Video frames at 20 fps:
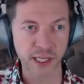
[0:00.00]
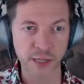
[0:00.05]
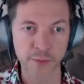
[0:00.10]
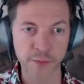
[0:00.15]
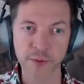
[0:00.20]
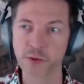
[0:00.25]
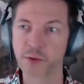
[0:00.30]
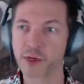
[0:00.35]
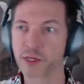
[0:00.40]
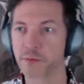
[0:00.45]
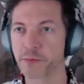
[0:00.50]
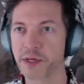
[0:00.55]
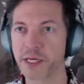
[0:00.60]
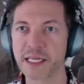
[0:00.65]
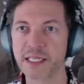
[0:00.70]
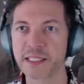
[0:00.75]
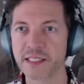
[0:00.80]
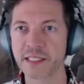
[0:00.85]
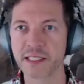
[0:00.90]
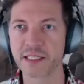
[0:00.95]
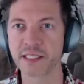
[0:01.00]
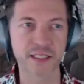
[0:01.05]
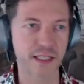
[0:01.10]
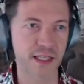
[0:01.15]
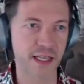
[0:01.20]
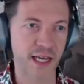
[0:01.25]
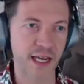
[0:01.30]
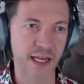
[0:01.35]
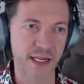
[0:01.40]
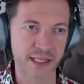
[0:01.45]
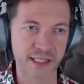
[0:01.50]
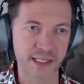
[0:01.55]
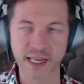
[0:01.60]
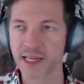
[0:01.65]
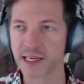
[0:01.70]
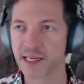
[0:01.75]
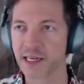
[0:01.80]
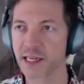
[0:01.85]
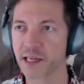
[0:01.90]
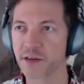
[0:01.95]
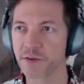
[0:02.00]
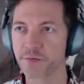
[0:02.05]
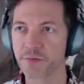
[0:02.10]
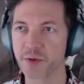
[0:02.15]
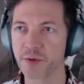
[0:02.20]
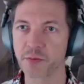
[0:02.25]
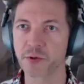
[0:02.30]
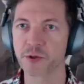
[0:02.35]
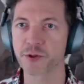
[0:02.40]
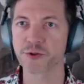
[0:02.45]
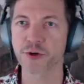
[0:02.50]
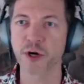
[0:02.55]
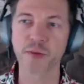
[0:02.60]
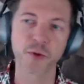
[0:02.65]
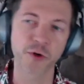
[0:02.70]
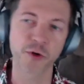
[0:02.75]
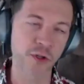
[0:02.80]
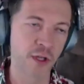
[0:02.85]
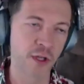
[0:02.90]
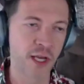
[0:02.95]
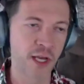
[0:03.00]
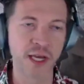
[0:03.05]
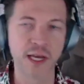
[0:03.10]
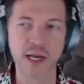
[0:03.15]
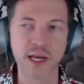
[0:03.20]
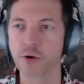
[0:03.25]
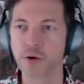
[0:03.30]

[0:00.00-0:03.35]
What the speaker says: implement pieces that tend to give people trouble